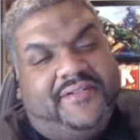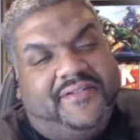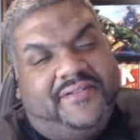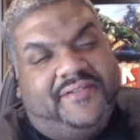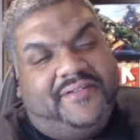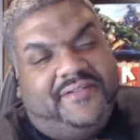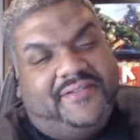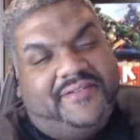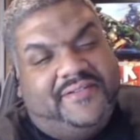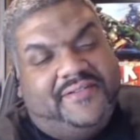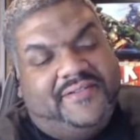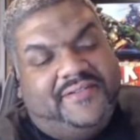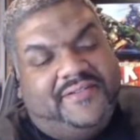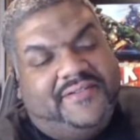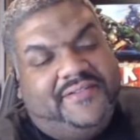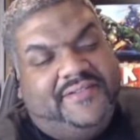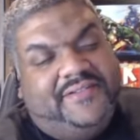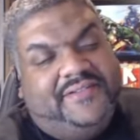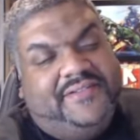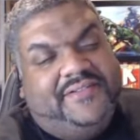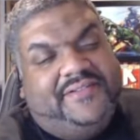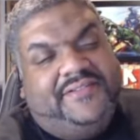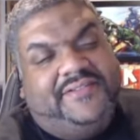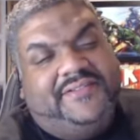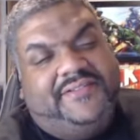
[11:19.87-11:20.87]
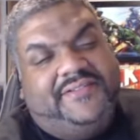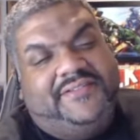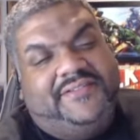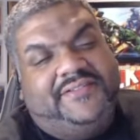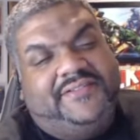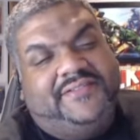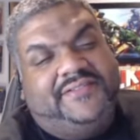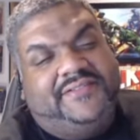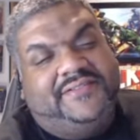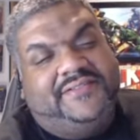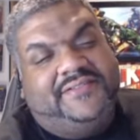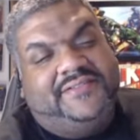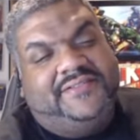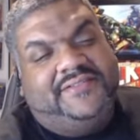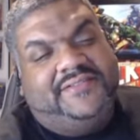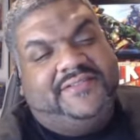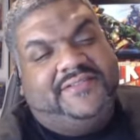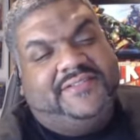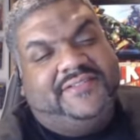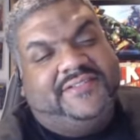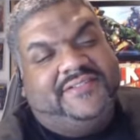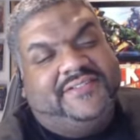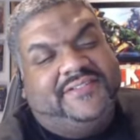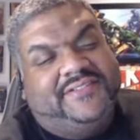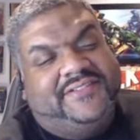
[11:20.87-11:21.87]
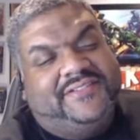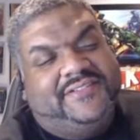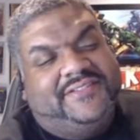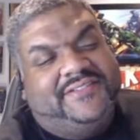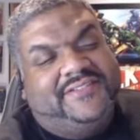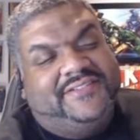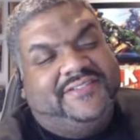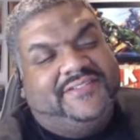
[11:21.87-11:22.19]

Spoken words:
(not speaking)